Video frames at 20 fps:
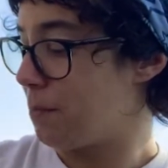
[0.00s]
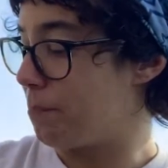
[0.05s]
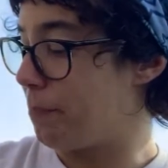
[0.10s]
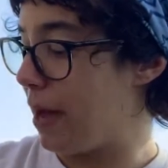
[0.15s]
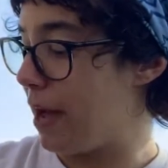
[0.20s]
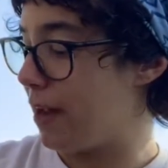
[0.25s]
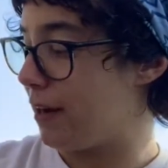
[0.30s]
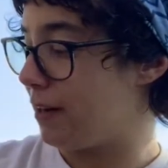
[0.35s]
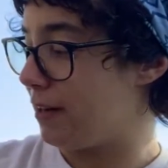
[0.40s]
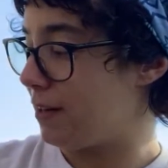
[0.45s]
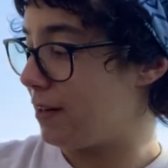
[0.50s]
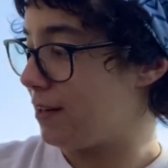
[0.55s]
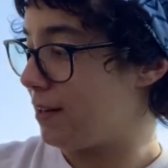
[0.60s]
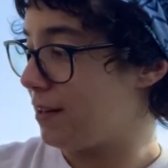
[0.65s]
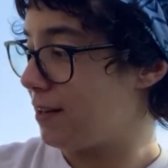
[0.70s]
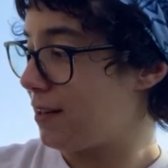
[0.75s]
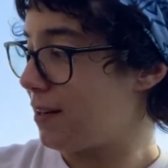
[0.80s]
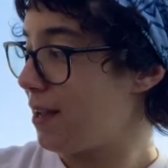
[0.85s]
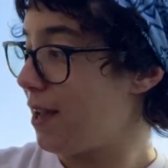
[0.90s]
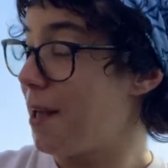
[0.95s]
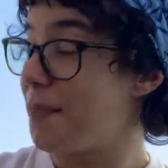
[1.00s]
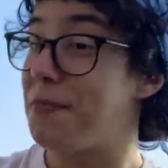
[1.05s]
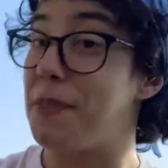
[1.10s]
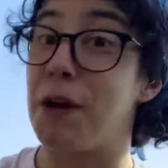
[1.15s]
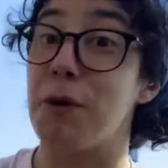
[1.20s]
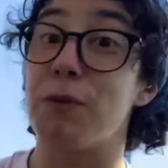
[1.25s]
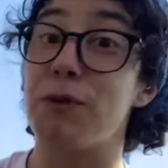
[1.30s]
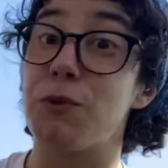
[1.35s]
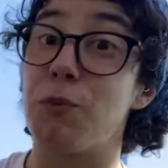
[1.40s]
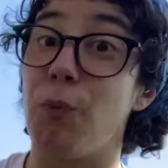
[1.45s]
But
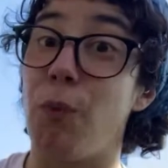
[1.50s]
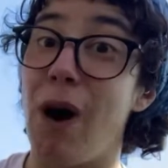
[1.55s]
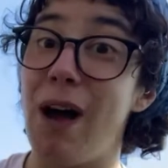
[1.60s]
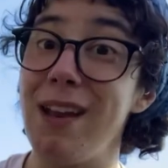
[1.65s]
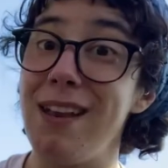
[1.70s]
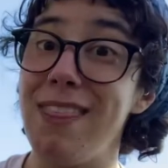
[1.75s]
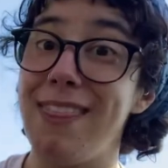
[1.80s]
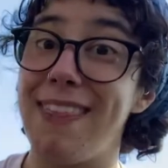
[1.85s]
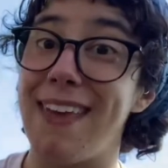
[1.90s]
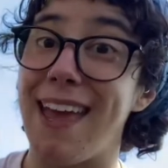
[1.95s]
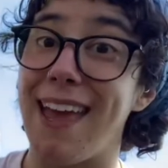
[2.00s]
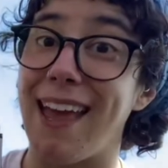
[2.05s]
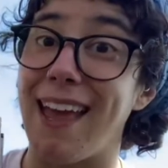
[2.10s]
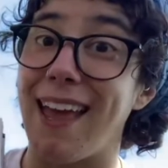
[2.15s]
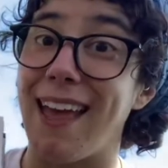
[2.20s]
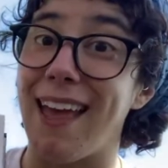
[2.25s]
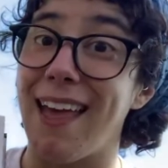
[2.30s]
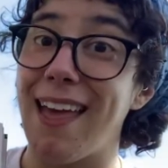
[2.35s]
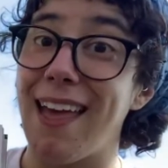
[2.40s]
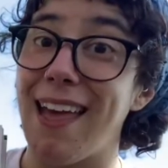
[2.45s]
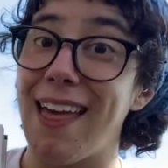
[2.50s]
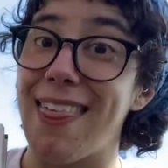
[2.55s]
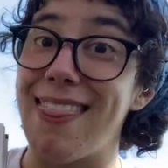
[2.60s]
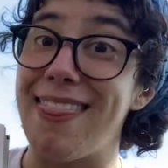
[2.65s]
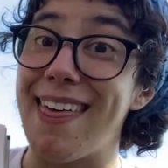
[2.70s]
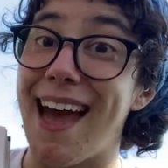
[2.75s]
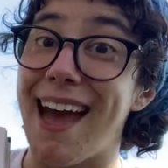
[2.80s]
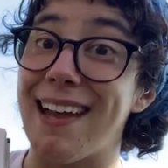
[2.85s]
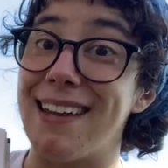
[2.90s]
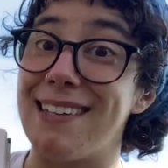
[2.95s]
there was one thing
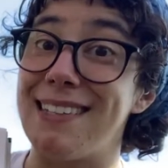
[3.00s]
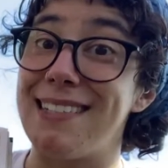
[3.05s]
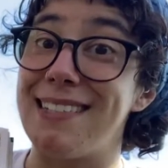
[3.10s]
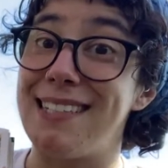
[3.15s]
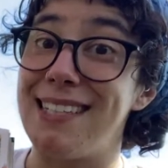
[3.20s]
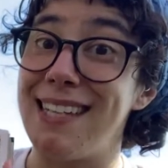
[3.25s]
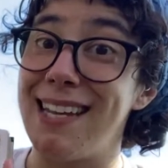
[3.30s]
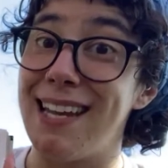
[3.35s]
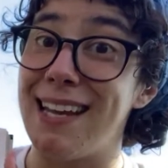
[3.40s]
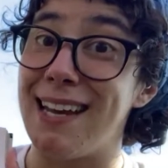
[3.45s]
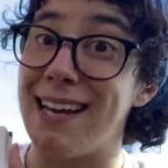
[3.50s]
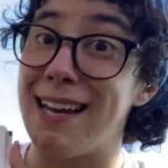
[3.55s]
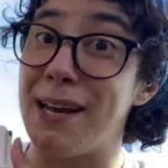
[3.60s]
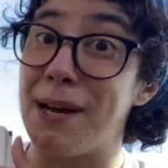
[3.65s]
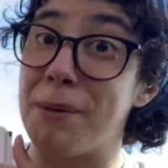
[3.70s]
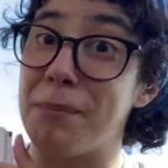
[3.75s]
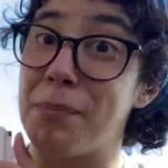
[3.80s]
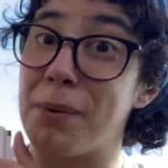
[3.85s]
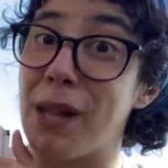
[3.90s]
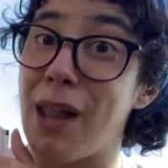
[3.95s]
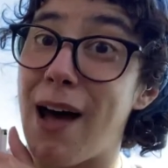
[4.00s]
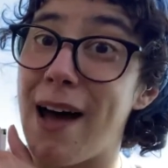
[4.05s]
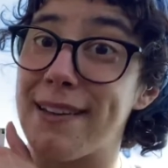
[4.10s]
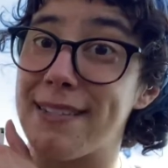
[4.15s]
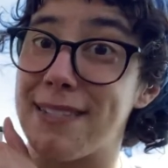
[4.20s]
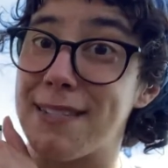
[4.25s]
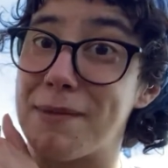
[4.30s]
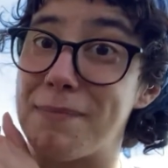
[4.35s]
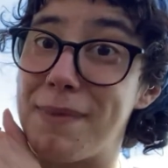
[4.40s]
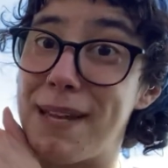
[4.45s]
that did
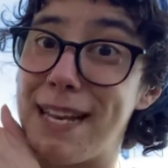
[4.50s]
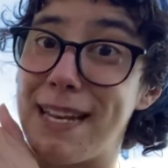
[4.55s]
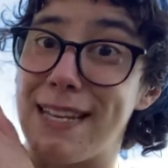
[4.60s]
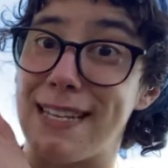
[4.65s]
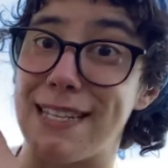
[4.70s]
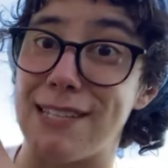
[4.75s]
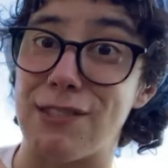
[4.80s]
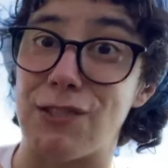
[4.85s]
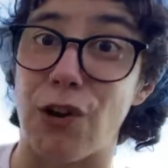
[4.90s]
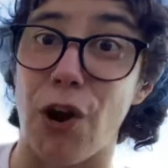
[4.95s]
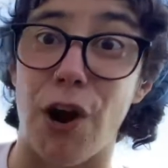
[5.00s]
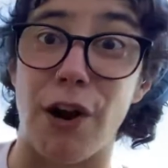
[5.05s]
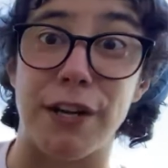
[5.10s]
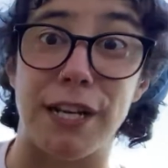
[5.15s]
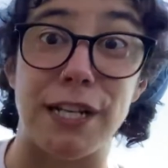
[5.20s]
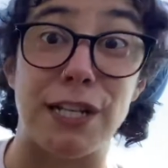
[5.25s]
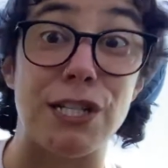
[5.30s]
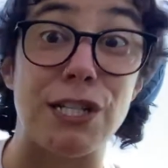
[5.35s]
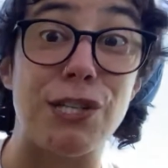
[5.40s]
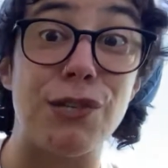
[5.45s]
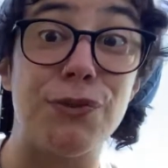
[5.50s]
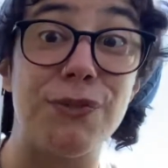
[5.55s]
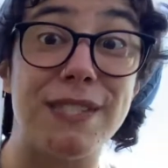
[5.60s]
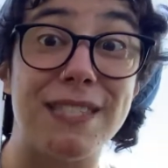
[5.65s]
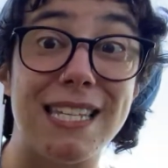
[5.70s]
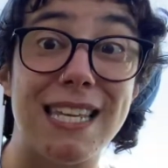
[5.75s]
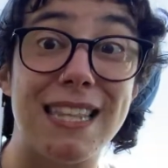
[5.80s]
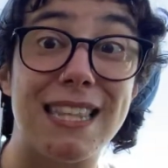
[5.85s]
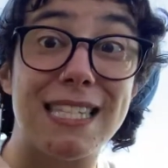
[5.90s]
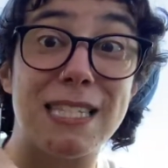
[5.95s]
blossom in his garden. Do you
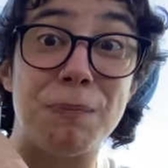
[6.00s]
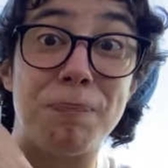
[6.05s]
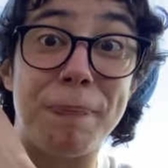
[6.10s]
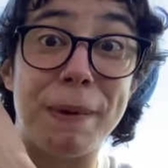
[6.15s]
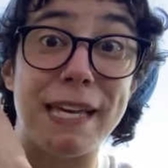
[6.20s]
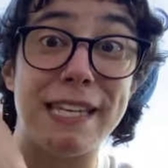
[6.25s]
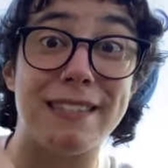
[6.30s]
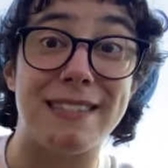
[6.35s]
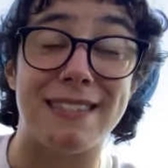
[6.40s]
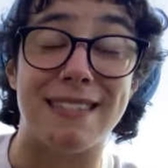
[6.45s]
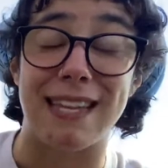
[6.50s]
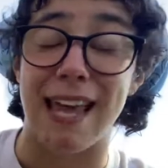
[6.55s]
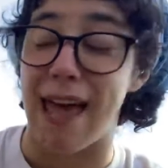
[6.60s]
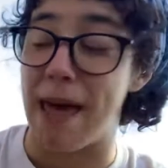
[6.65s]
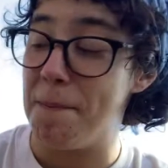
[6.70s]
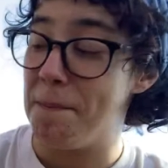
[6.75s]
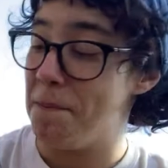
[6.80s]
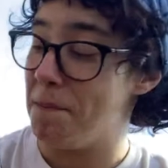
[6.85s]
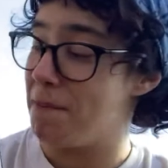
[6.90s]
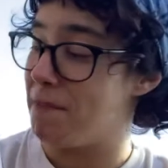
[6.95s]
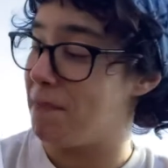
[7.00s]
see this big stem?